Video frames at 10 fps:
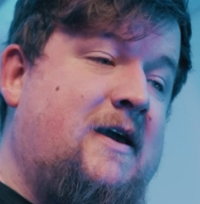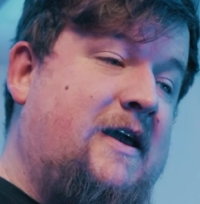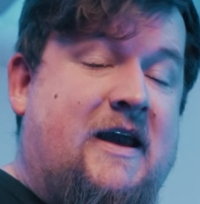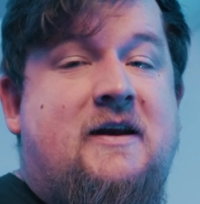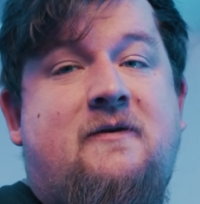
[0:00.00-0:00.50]

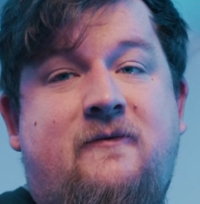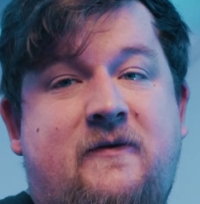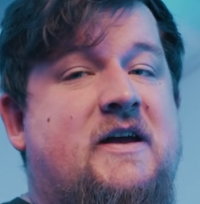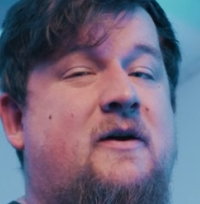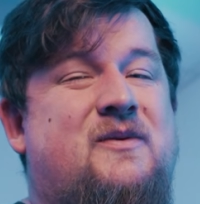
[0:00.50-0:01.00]
in
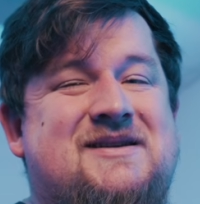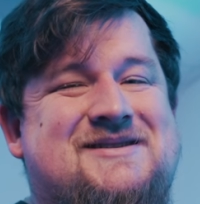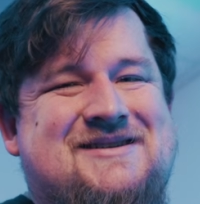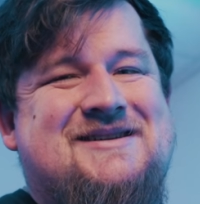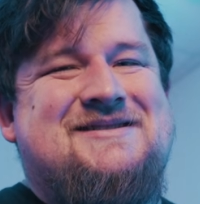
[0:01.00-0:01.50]
video,
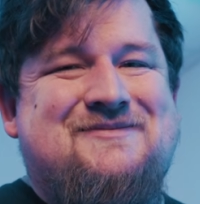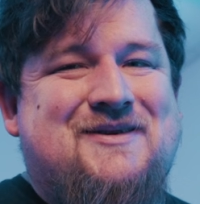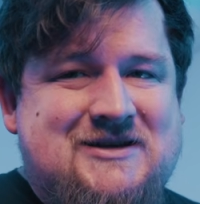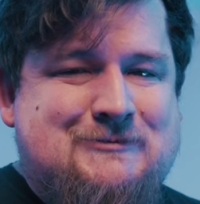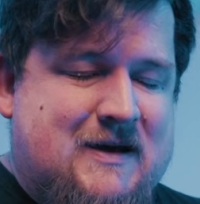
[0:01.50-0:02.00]
which is some
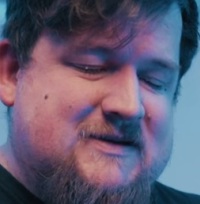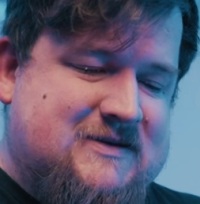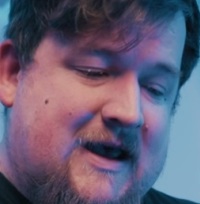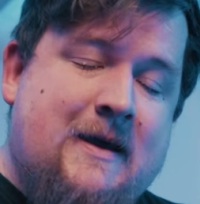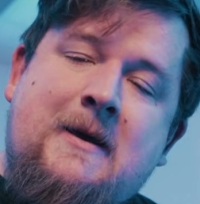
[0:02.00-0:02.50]
nice specs
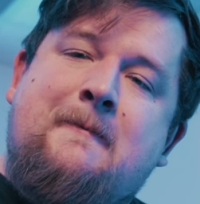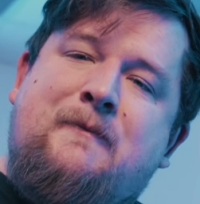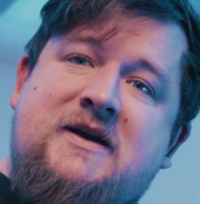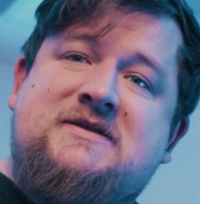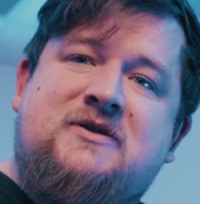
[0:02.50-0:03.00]
there,
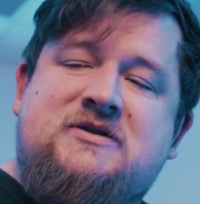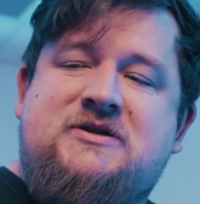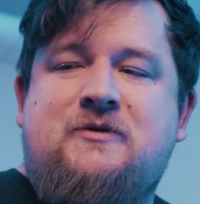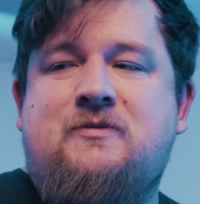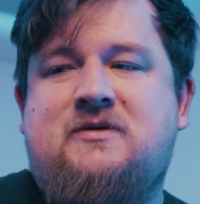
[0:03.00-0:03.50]
but it's not
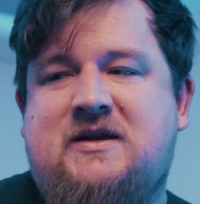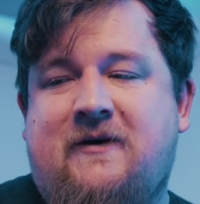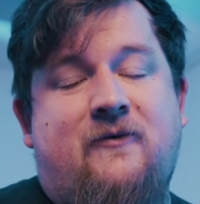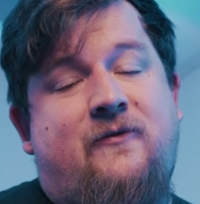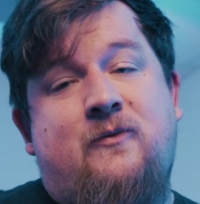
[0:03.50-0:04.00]
too
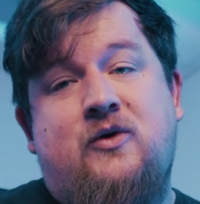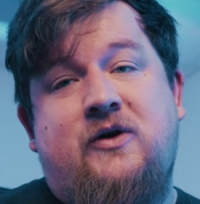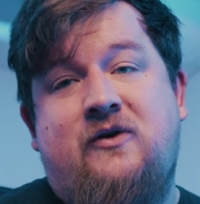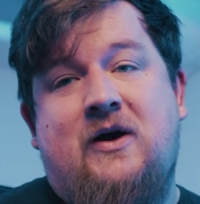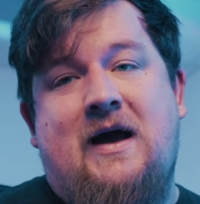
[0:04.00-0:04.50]
different from what
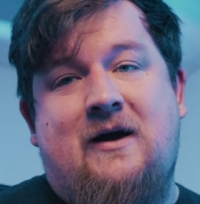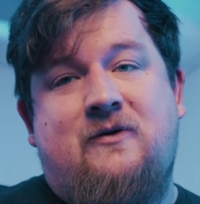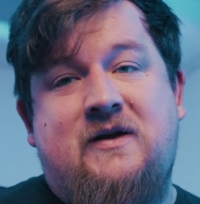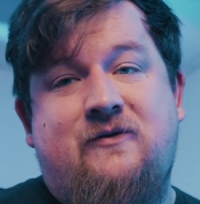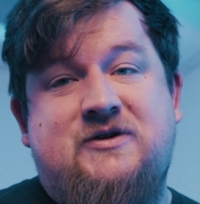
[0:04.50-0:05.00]
you got out of
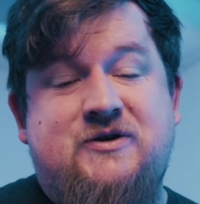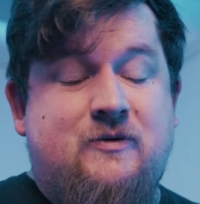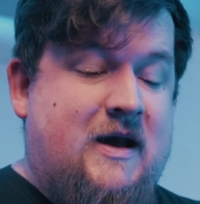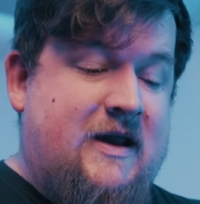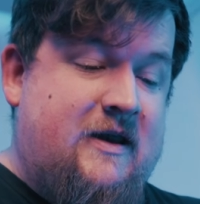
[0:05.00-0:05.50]
the original
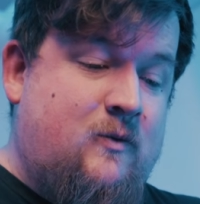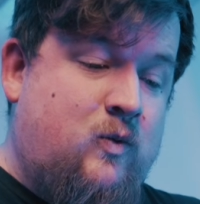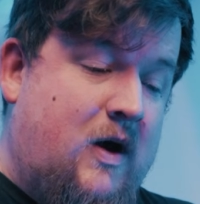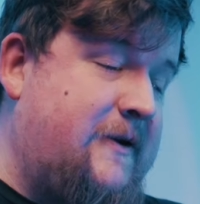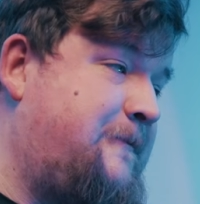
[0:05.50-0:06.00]

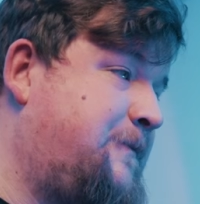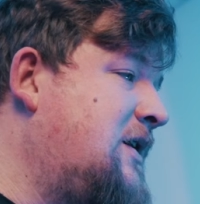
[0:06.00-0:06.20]
A1.